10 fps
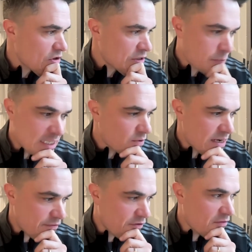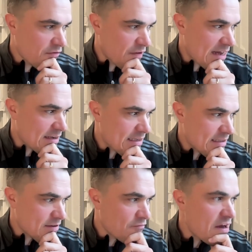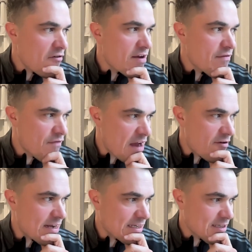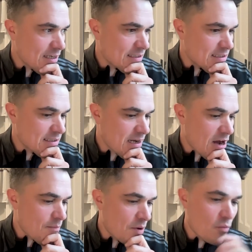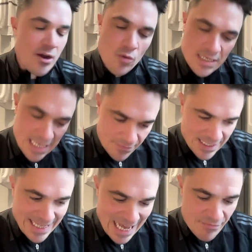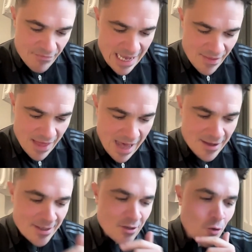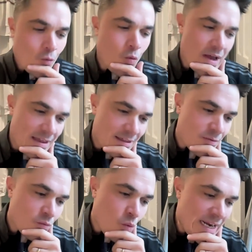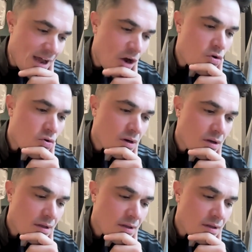You speak to any Fulham fan, it's a very, very exciting time. But we always have to caveat that with the